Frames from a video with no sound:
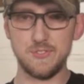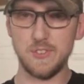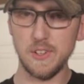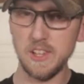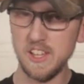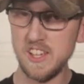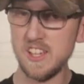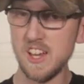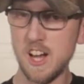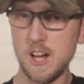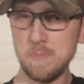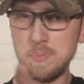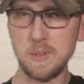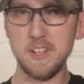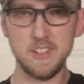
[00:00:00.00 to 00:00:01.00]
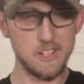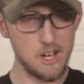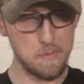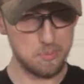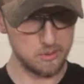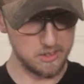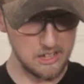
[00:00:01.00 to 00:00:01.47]
fully up and
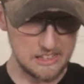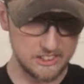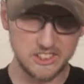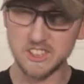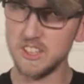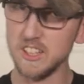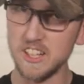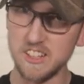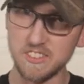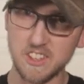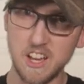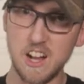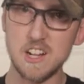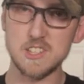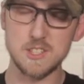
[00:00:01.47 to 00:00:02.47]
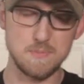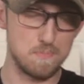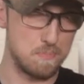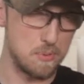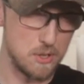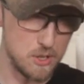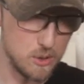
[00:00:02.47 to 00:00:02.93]
operational. It cuts
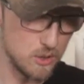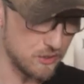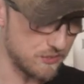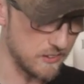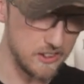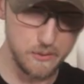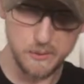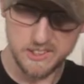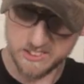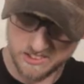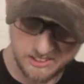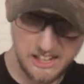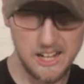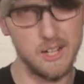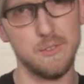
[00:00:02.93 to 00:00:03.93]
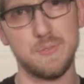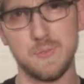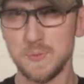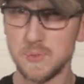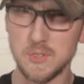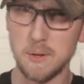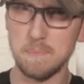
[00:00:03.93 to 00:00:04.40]
beautifully. We still have
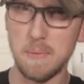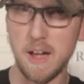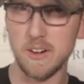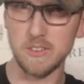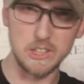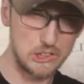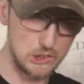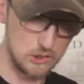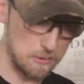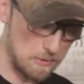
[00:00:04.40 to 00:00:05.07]
some minor issues,